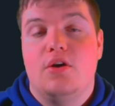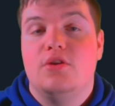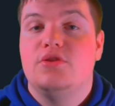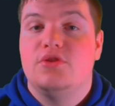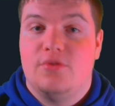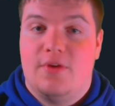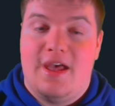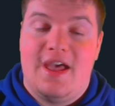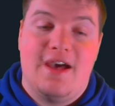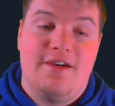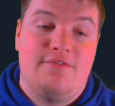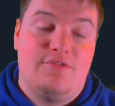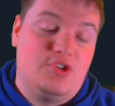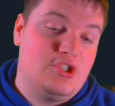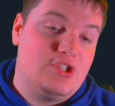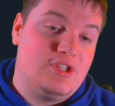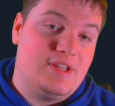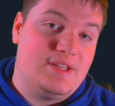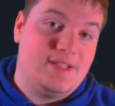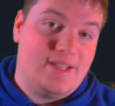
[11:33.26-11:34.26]
So I have
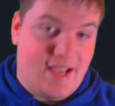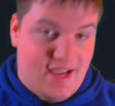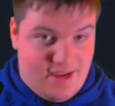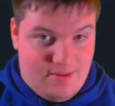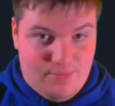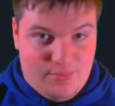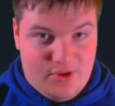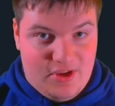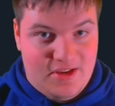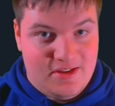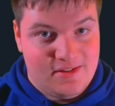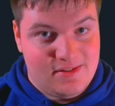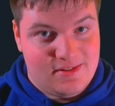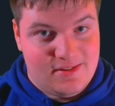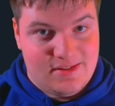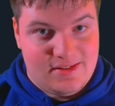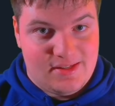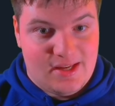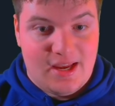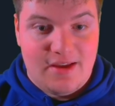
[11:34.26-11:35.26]
just a second place
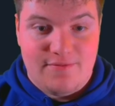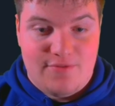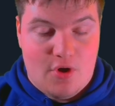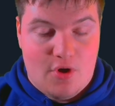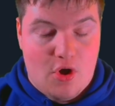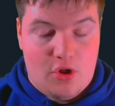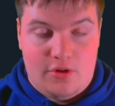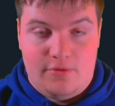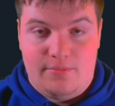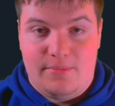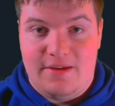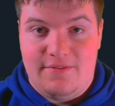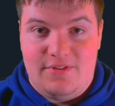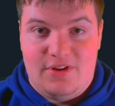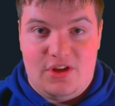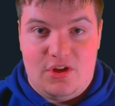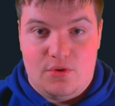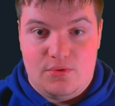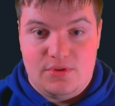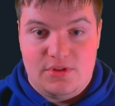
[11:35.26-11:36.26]
to save all of my
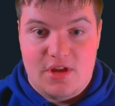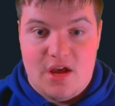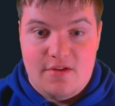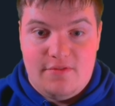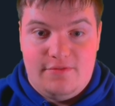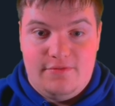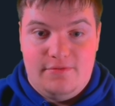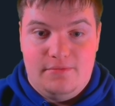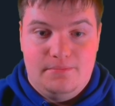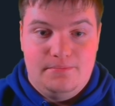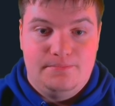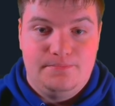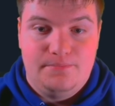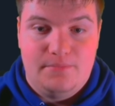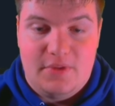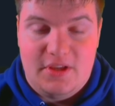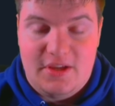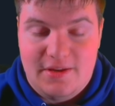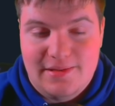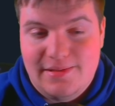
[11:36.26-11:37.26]
video stuff,
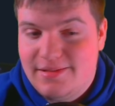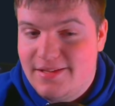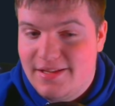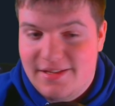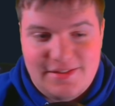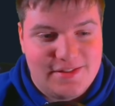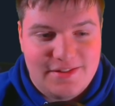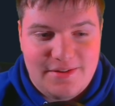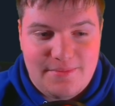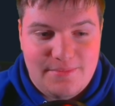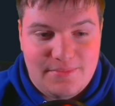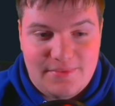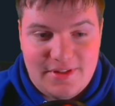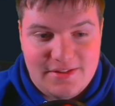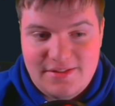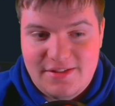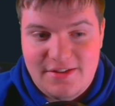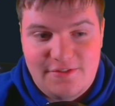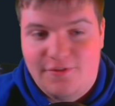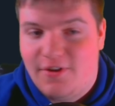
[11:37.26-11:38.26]
because that's
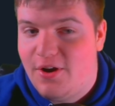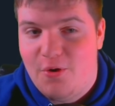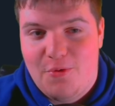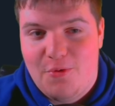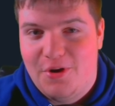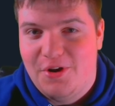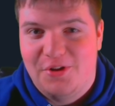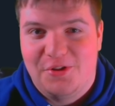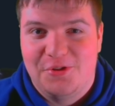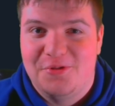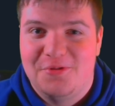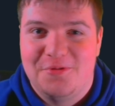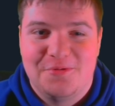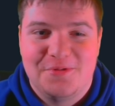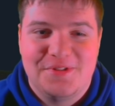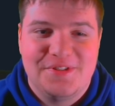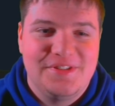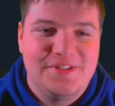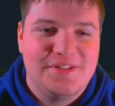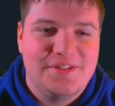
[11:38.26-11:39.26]
stuff I don't want to
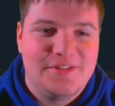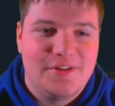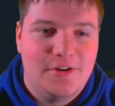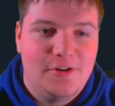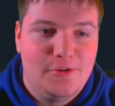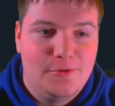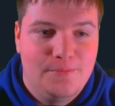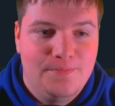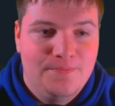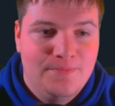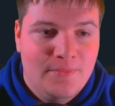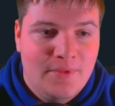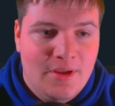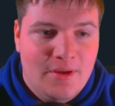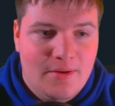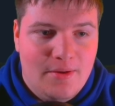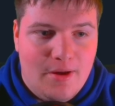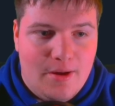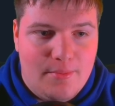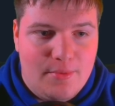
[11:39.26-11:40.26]
lose. So
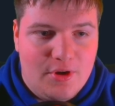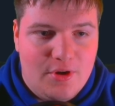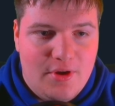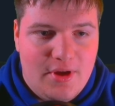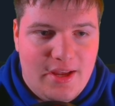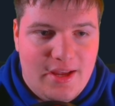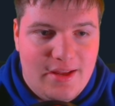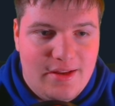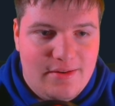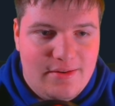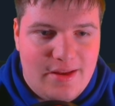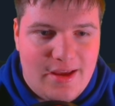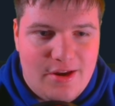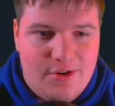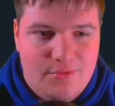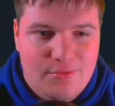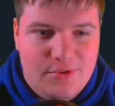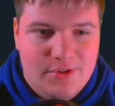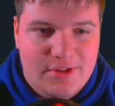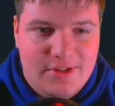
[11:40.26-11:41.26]
I'm going to go ahead. I
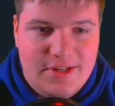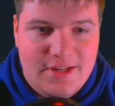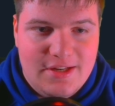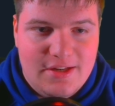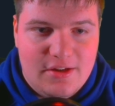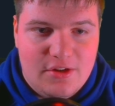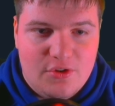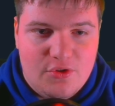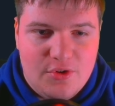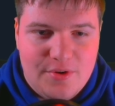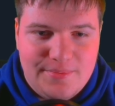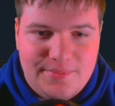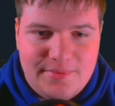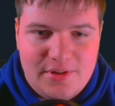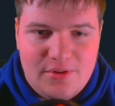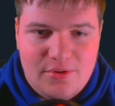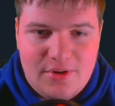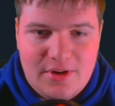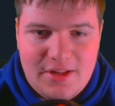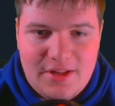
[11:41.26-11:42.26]
don't really need it
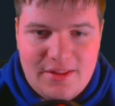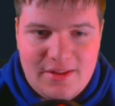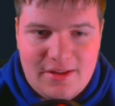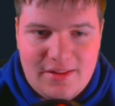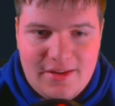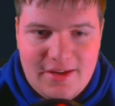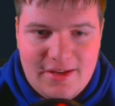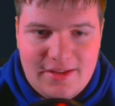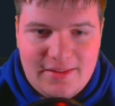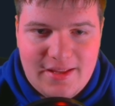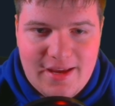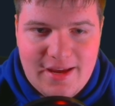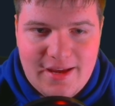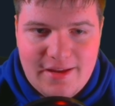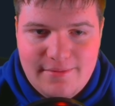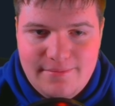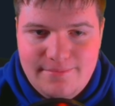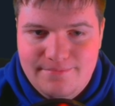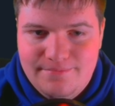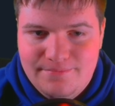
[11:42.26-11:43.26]
encrypted or anything like
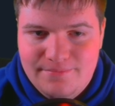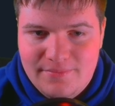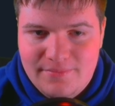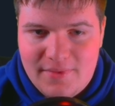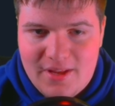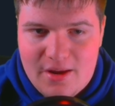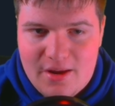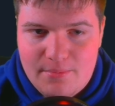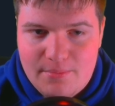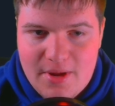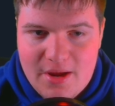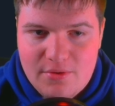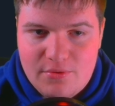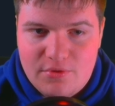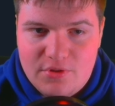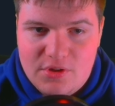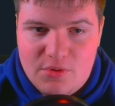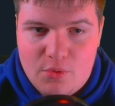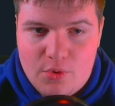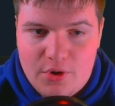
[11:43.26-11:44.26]
that. I'm not
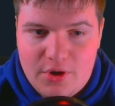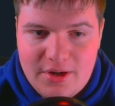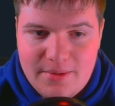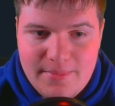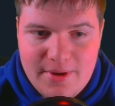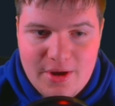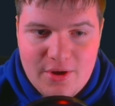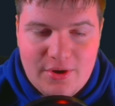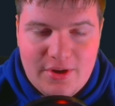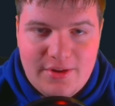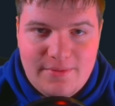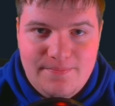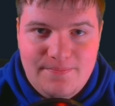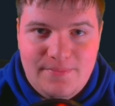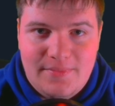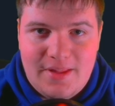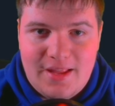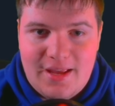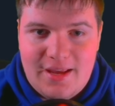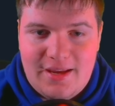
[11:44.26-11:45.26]
really worried about it.
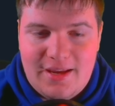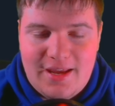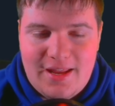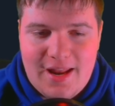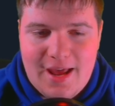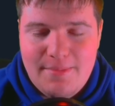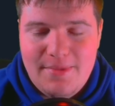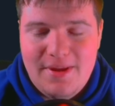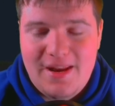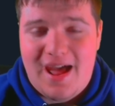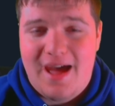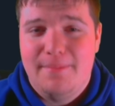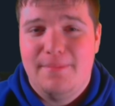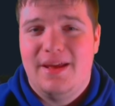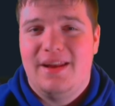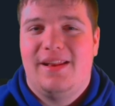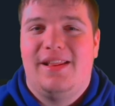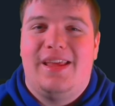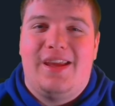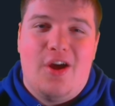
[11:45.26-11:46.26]
Again, I'm
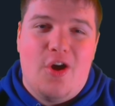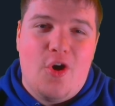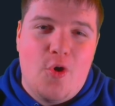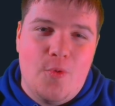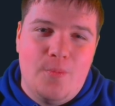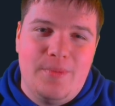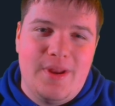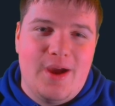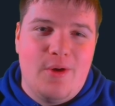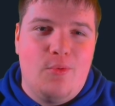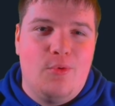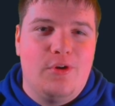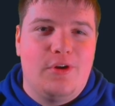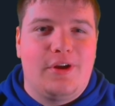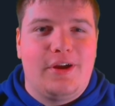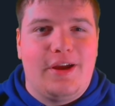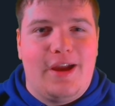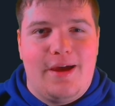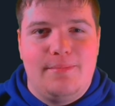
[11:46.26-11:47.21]
on like a home network.